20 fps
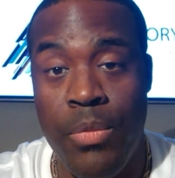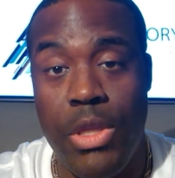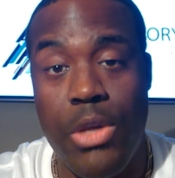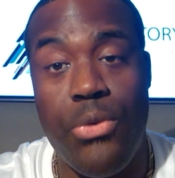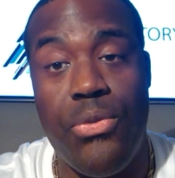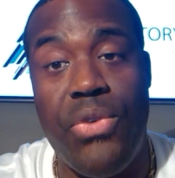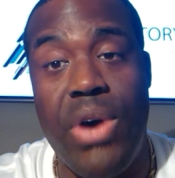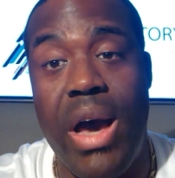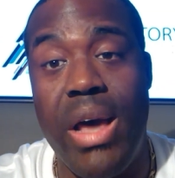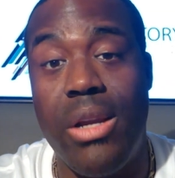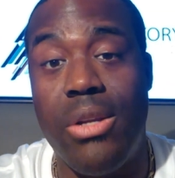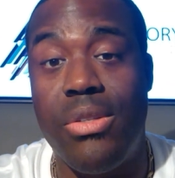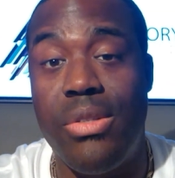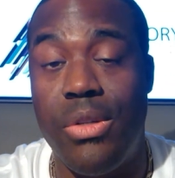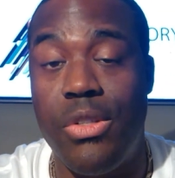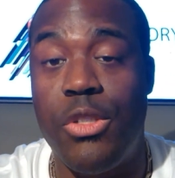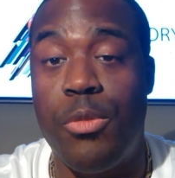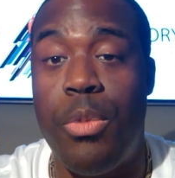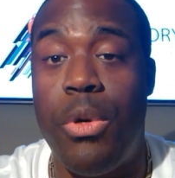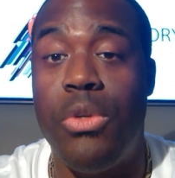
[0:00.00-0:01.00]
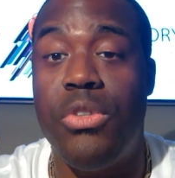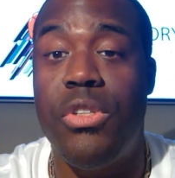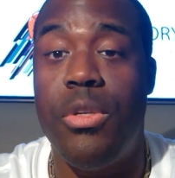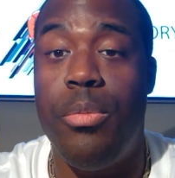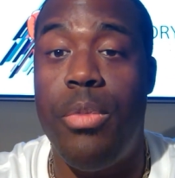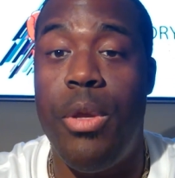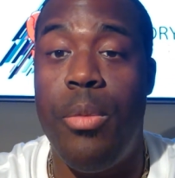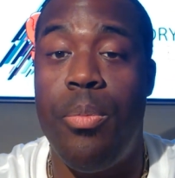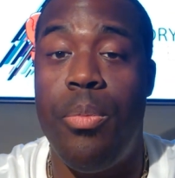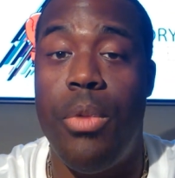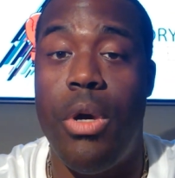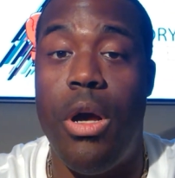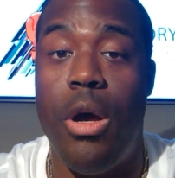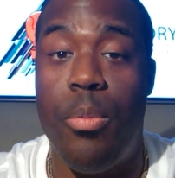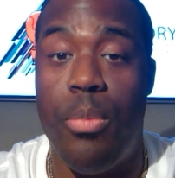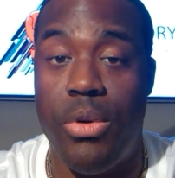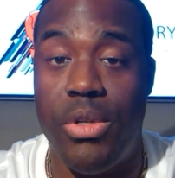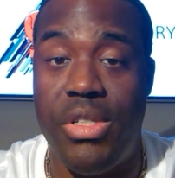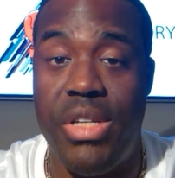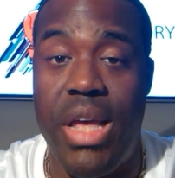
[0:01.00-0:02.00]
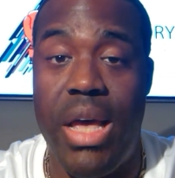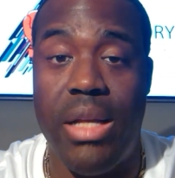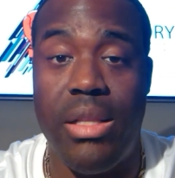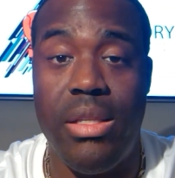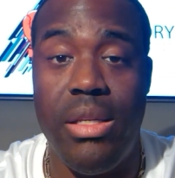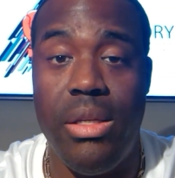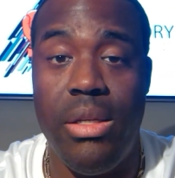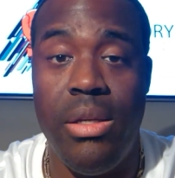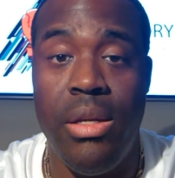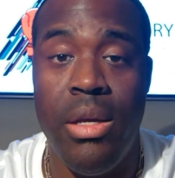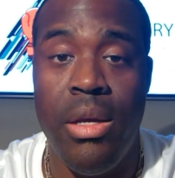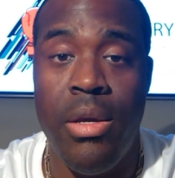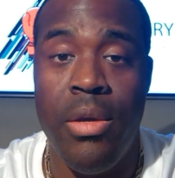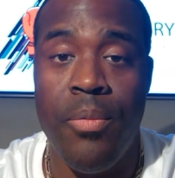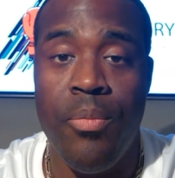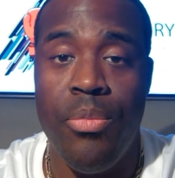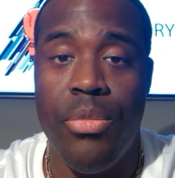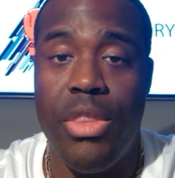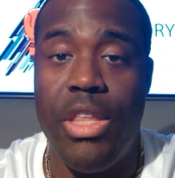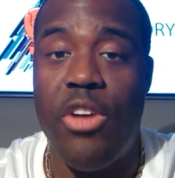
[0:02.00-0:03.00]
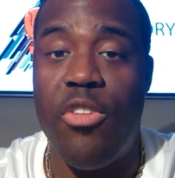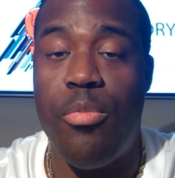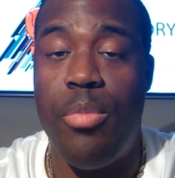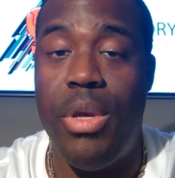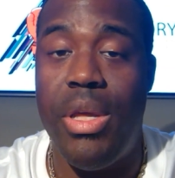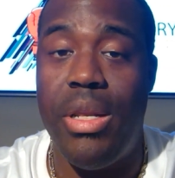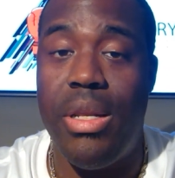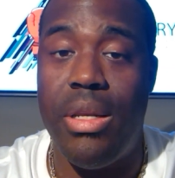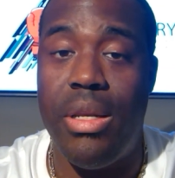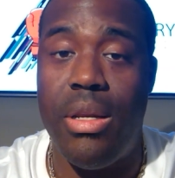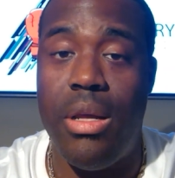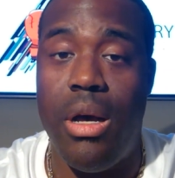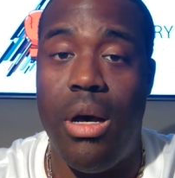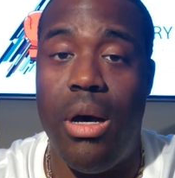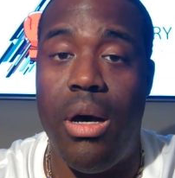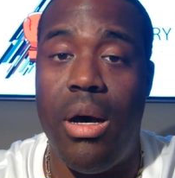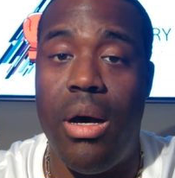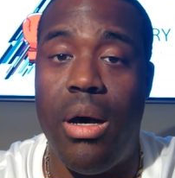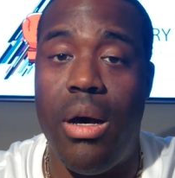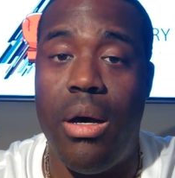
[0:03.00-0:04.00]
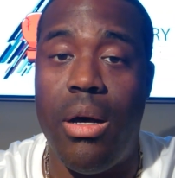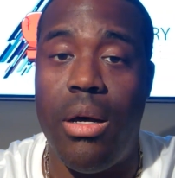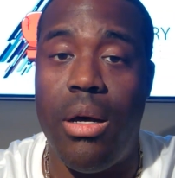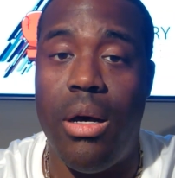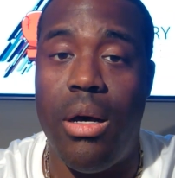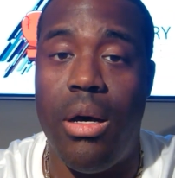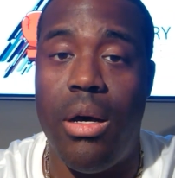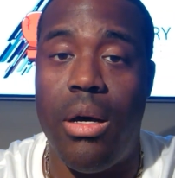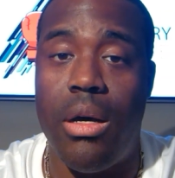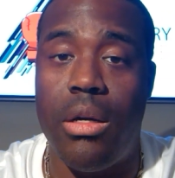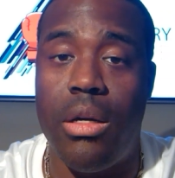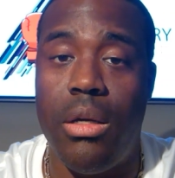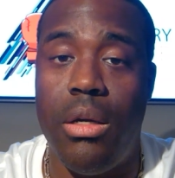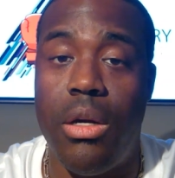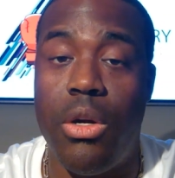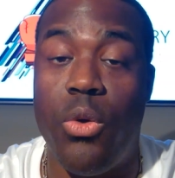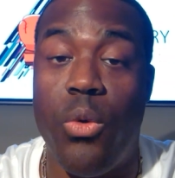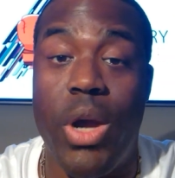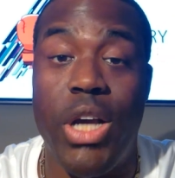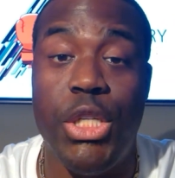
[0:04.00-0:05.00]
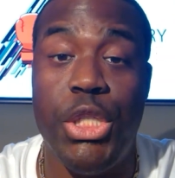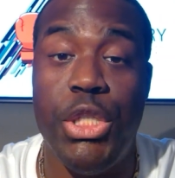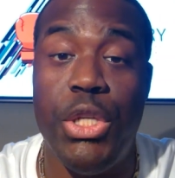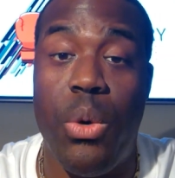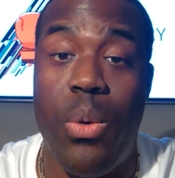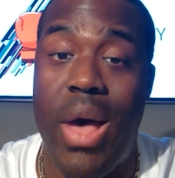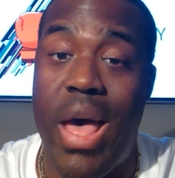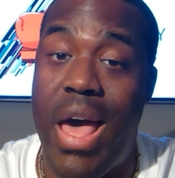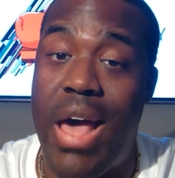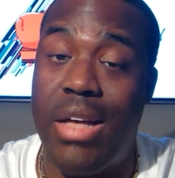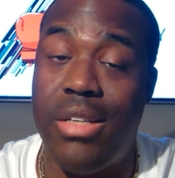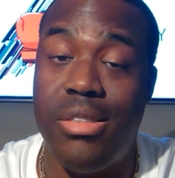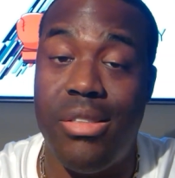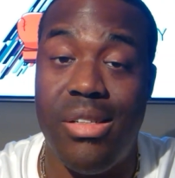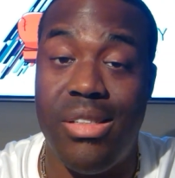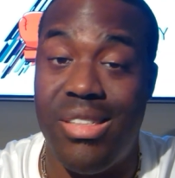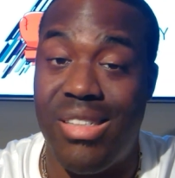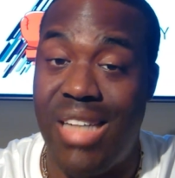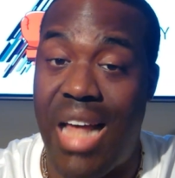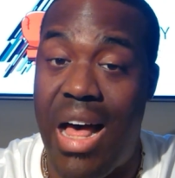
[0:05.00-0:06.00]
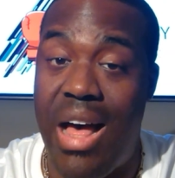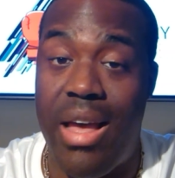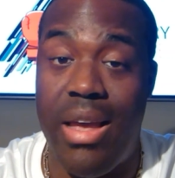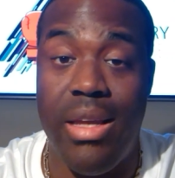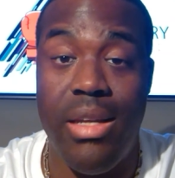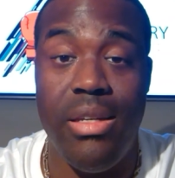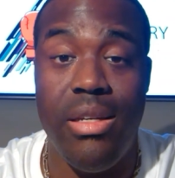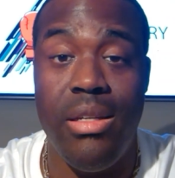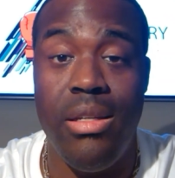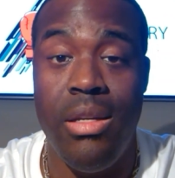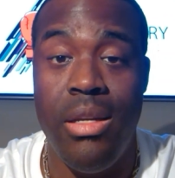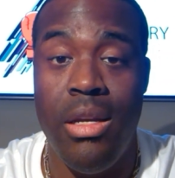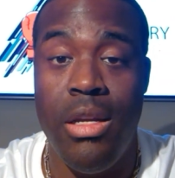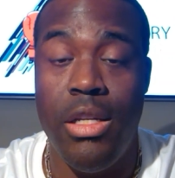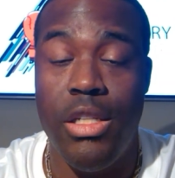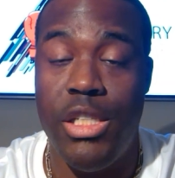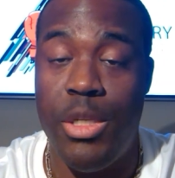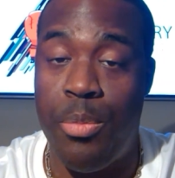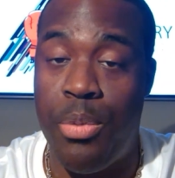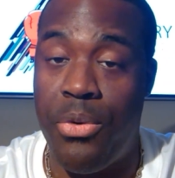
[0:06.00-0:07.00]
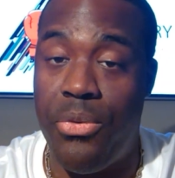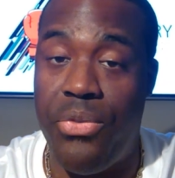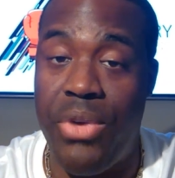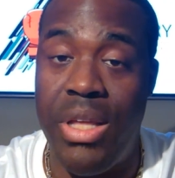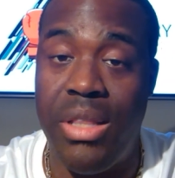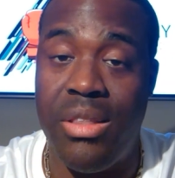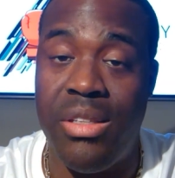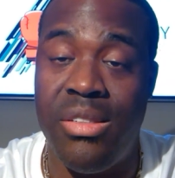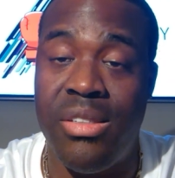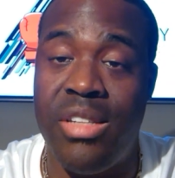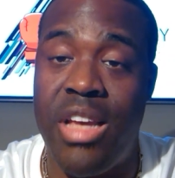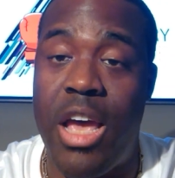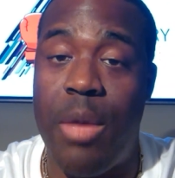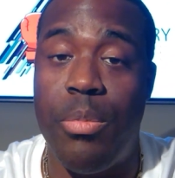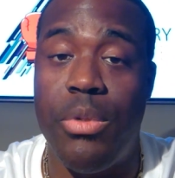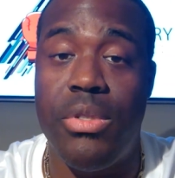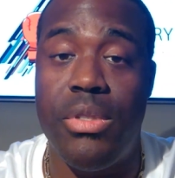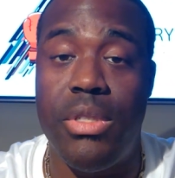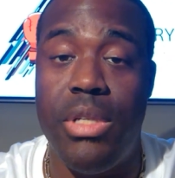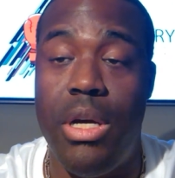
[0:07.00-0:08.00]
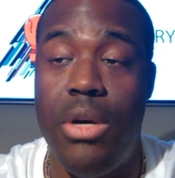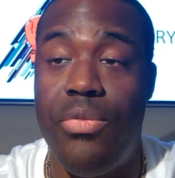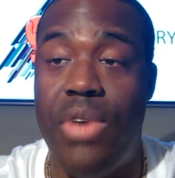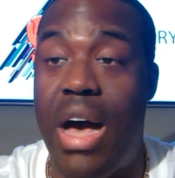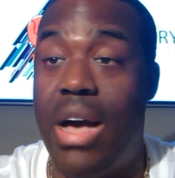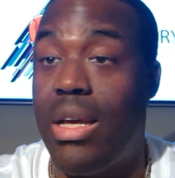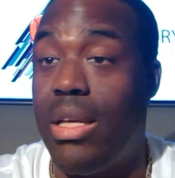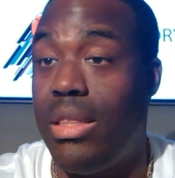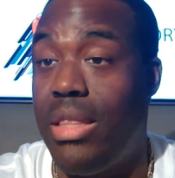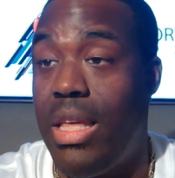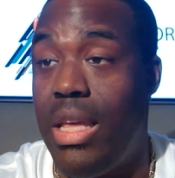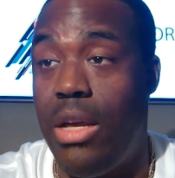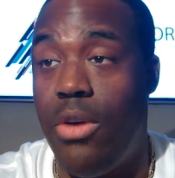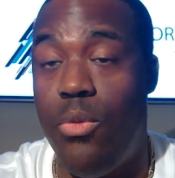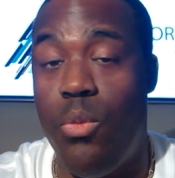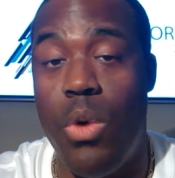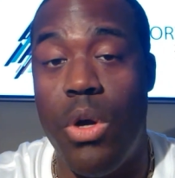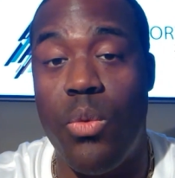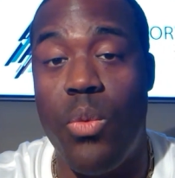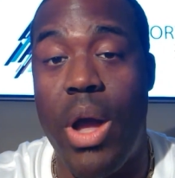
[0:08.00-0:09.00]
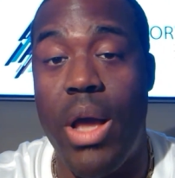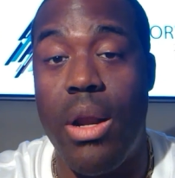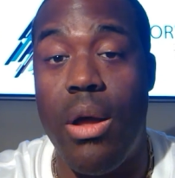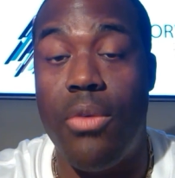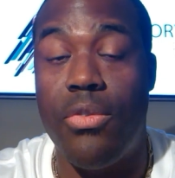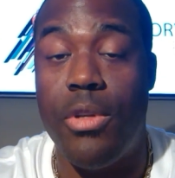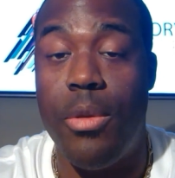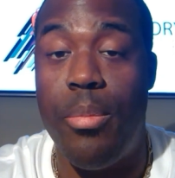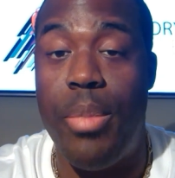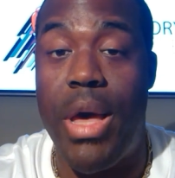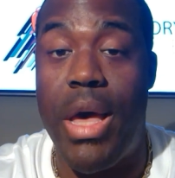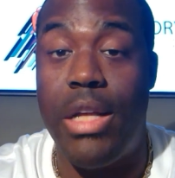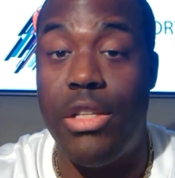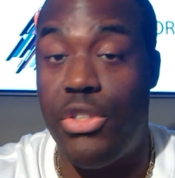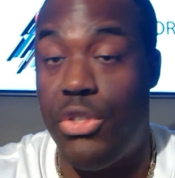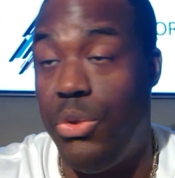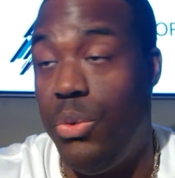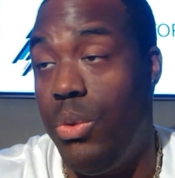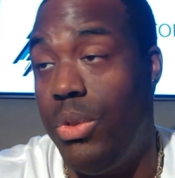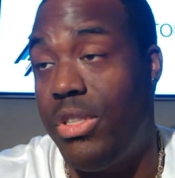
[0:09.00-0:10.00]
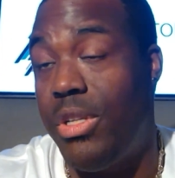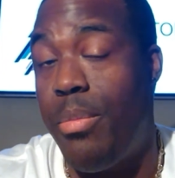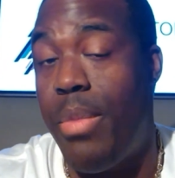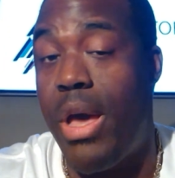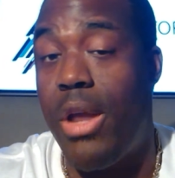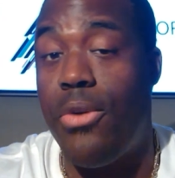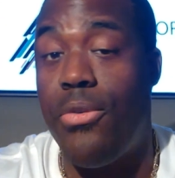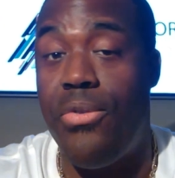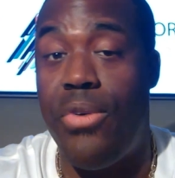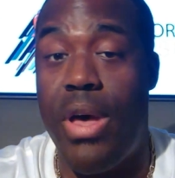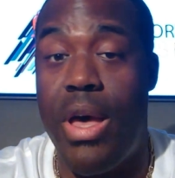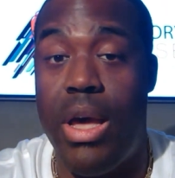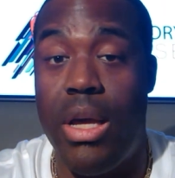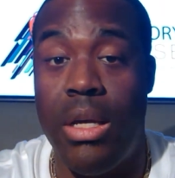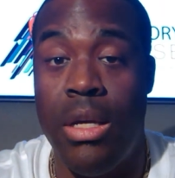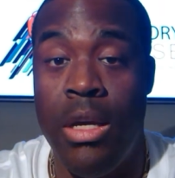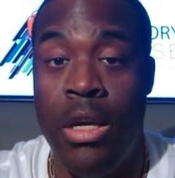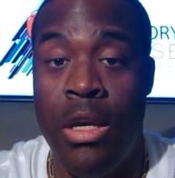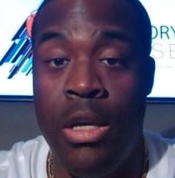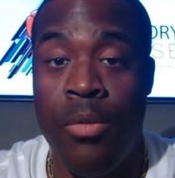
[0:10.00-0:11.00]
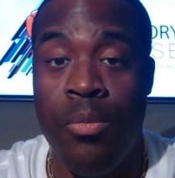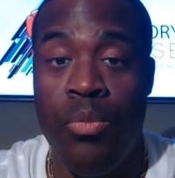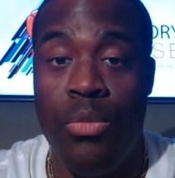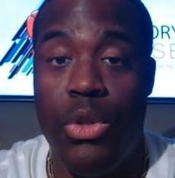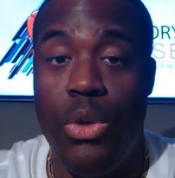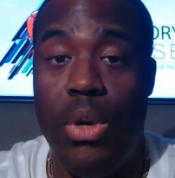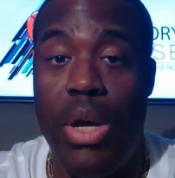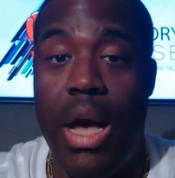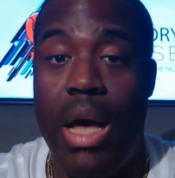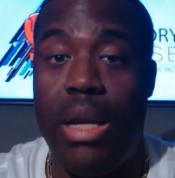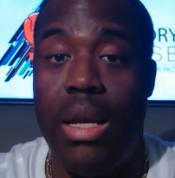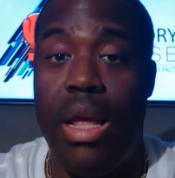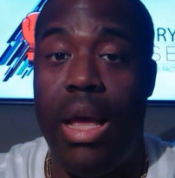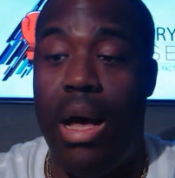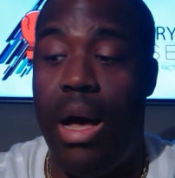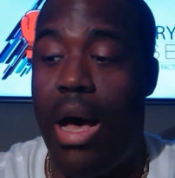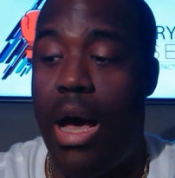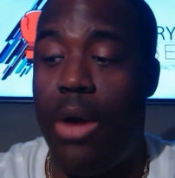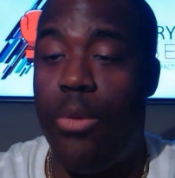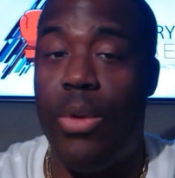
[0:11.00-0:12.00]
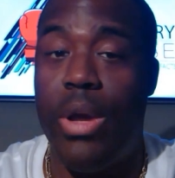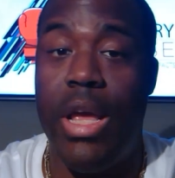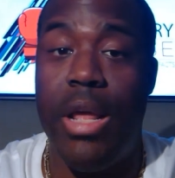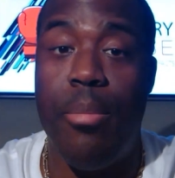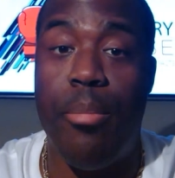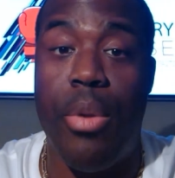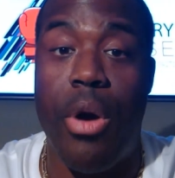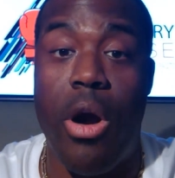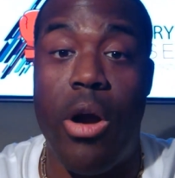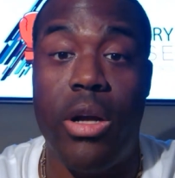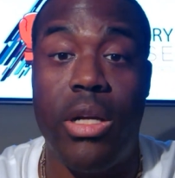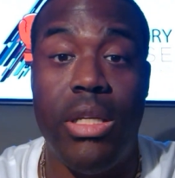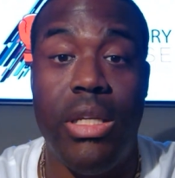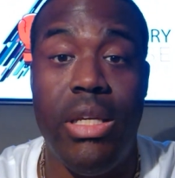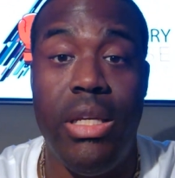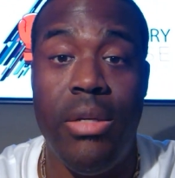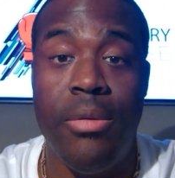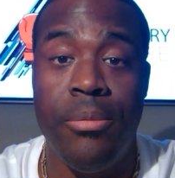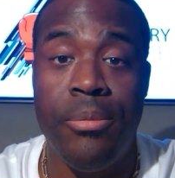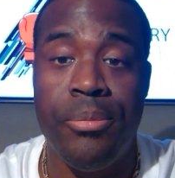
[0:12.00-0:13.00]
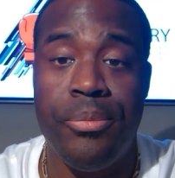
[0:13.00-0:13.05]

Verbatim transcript: the fighters they're supposed to be uh, protecting. There have been uh, uh, congressional acts signed to prevent this type of stuff. I could think of one right off the bat, too, as a matter of fact. You got Iran Barkley,